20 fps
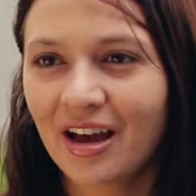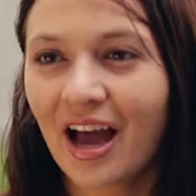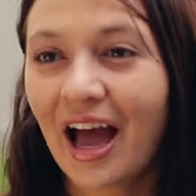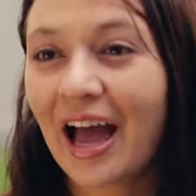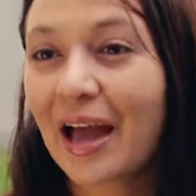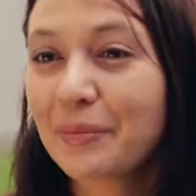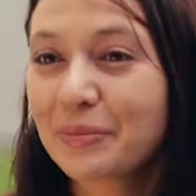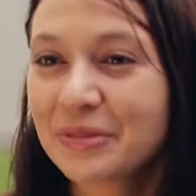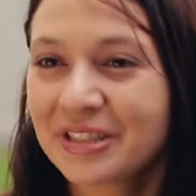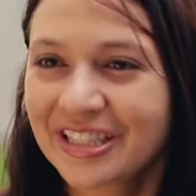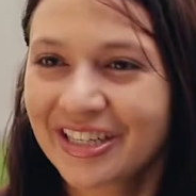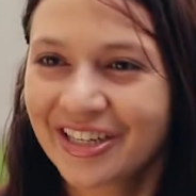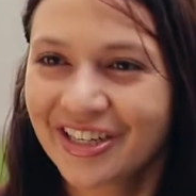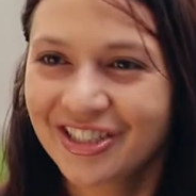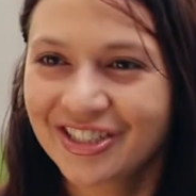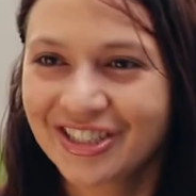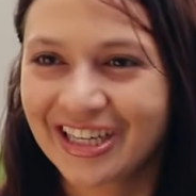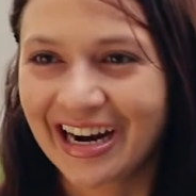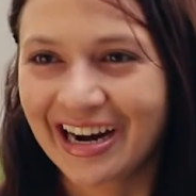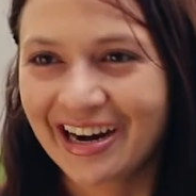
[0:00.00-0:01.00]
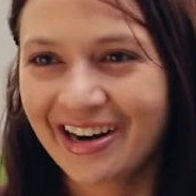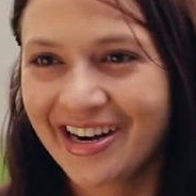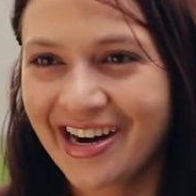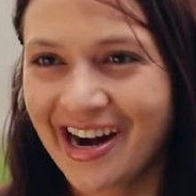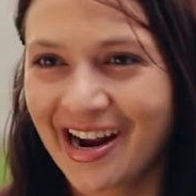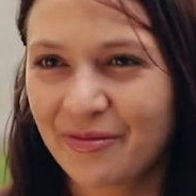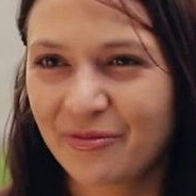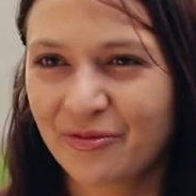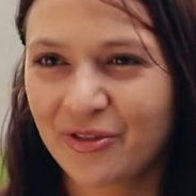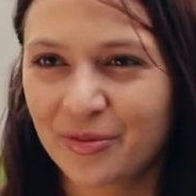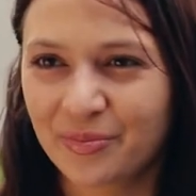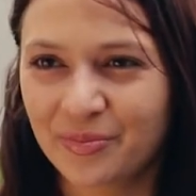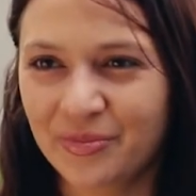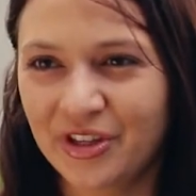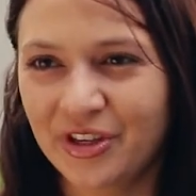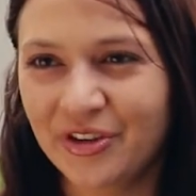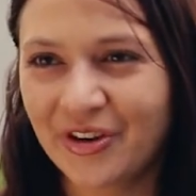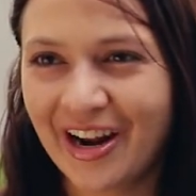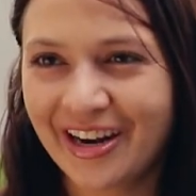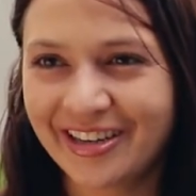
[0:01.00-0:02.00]
I'm Sarah Shier. I'm
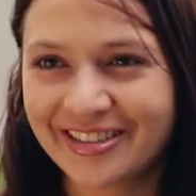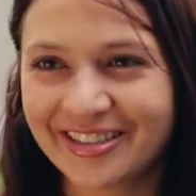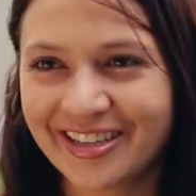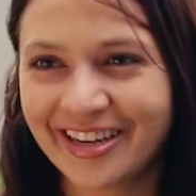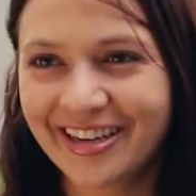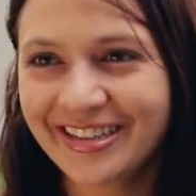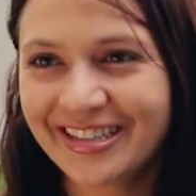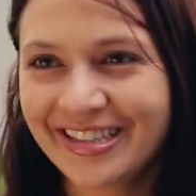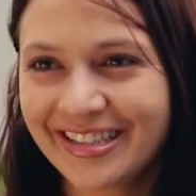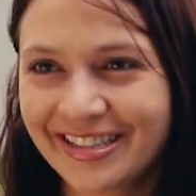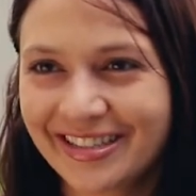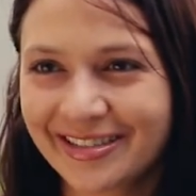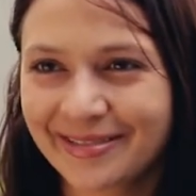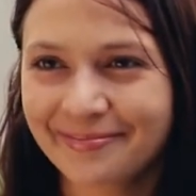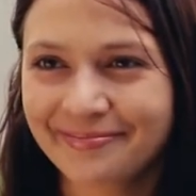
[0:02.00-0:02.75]
from the United States.